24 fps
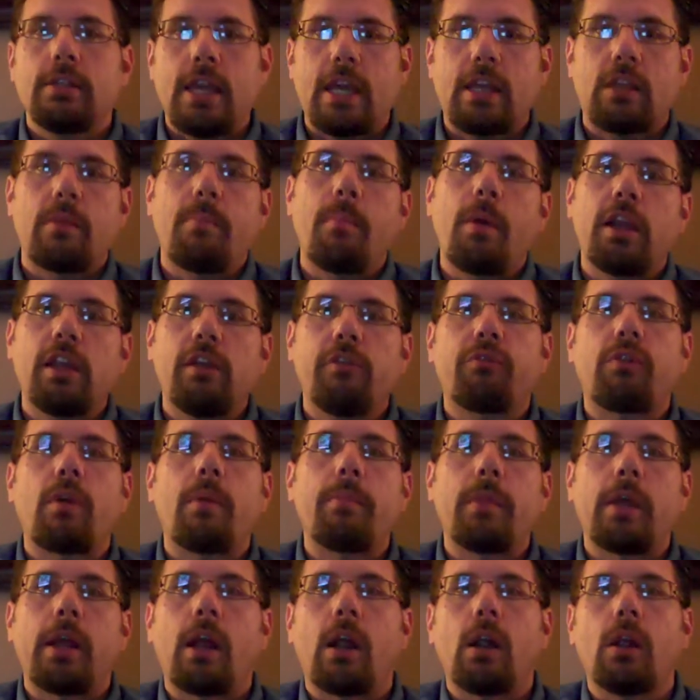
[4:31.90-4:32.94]
take the money
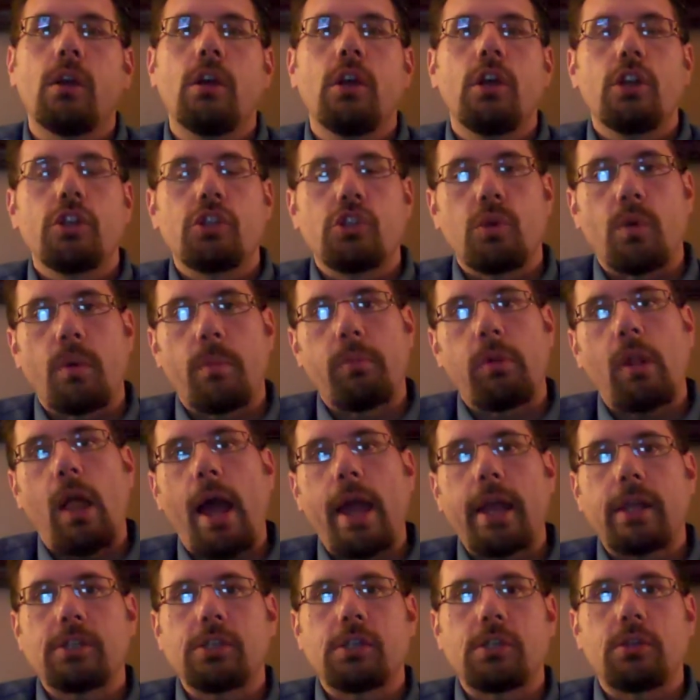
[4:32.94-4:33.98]
from there to
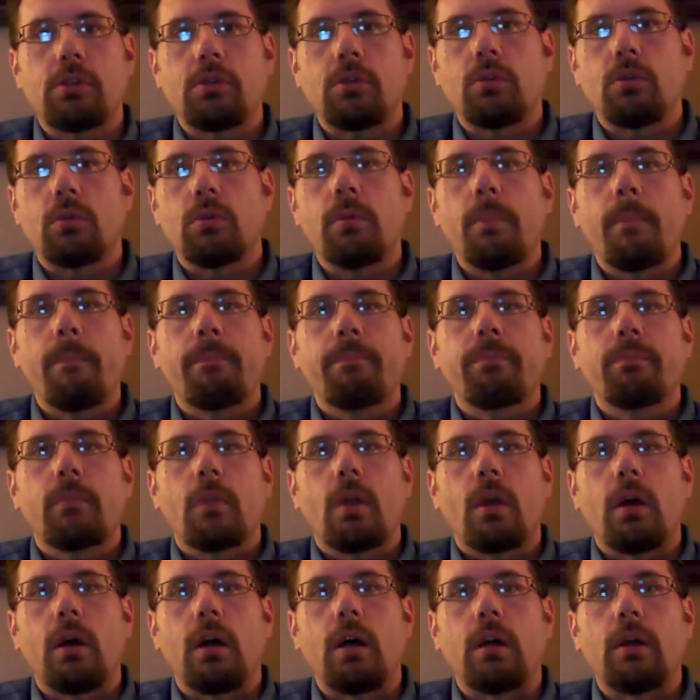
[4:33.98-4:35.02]
apply it to
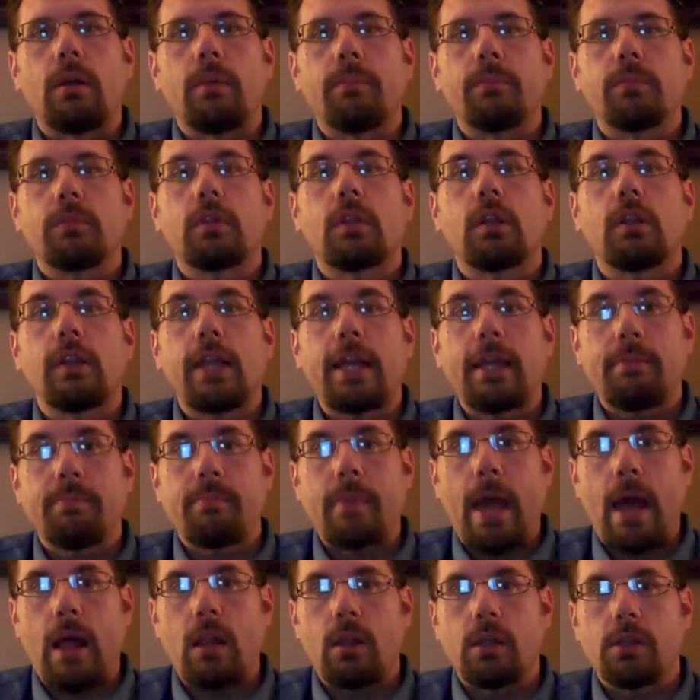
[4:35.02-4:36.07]
the
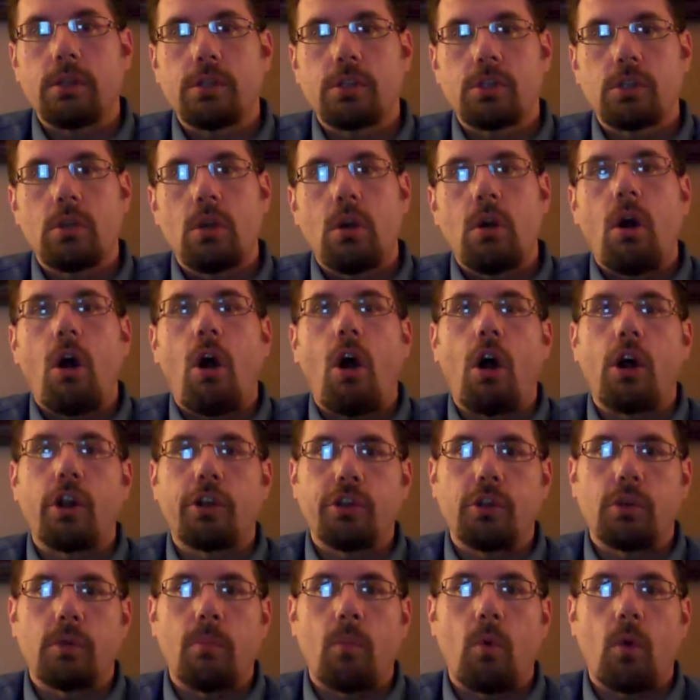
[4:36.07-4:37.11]
late balance
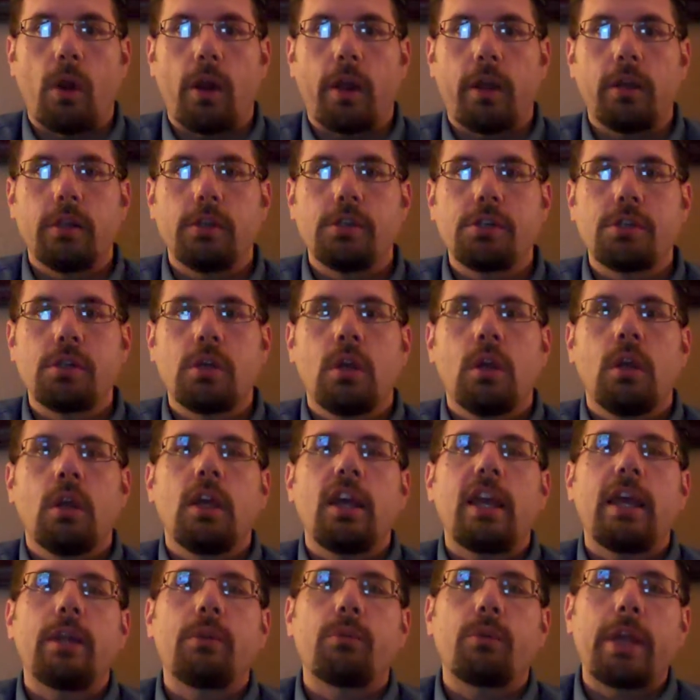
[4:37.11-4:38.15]
on your mortgage.
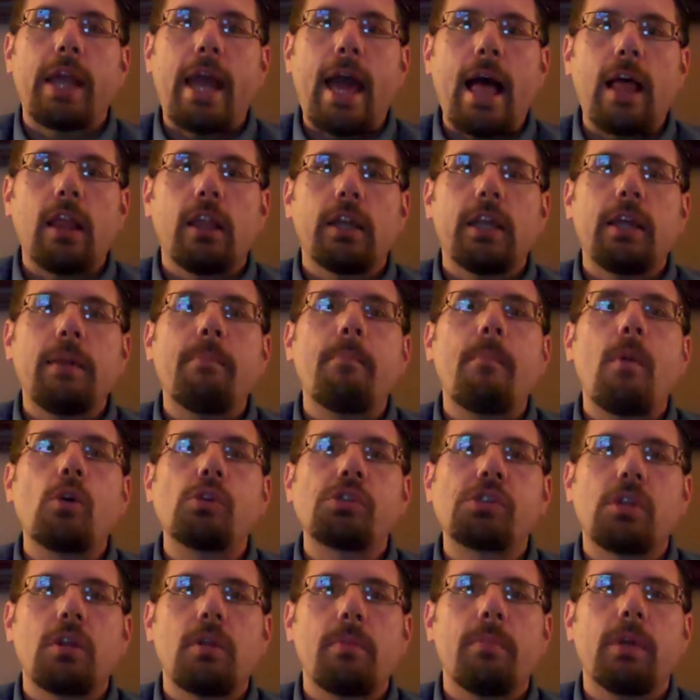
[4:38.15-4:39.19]
In reality,
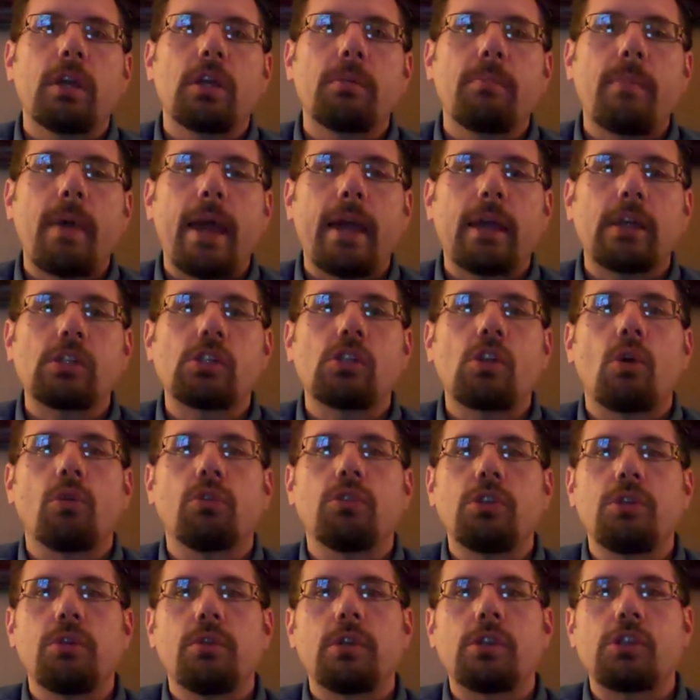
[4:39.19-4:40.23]
most of the big banks
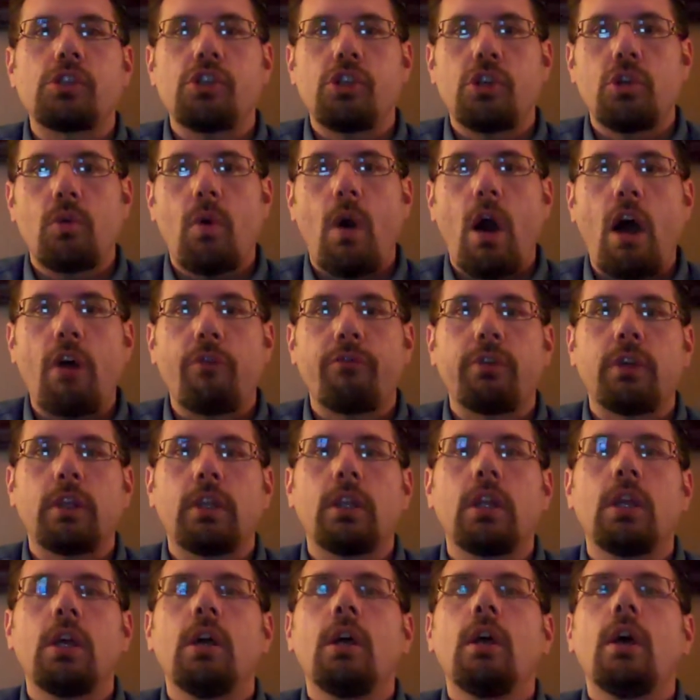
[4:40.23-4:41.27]
don't do this too
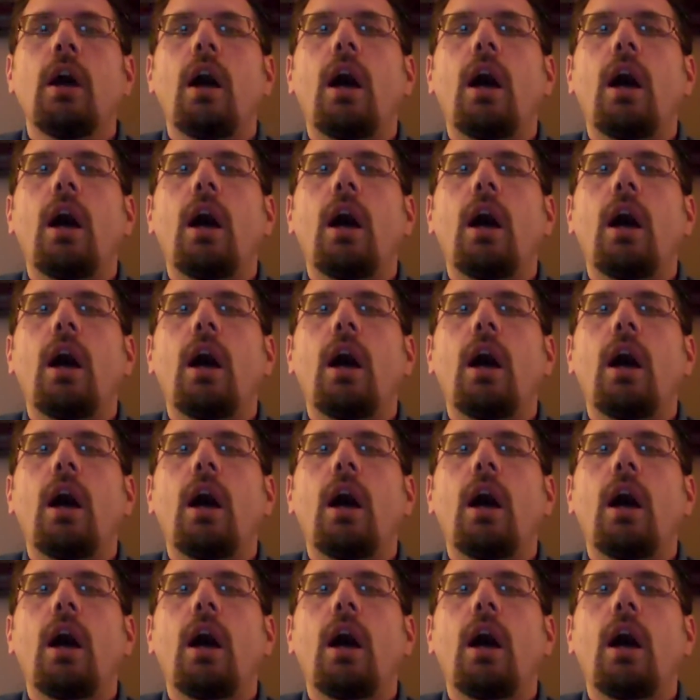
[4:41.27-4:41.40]
often.